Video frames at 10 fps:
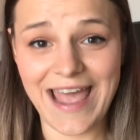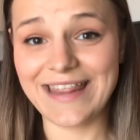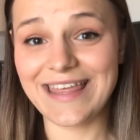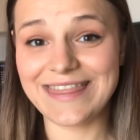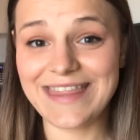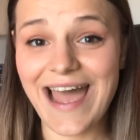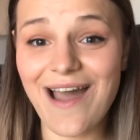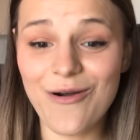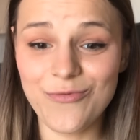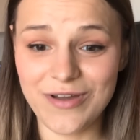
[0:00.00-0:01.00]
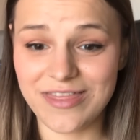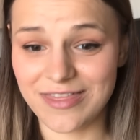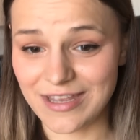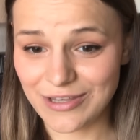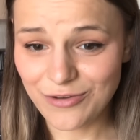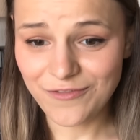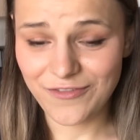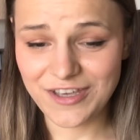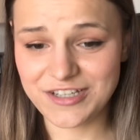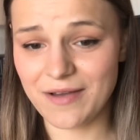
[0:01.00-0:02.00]
And now with the new
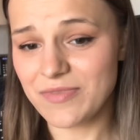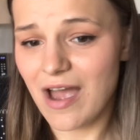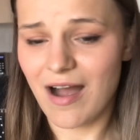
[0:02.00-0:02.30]
feature,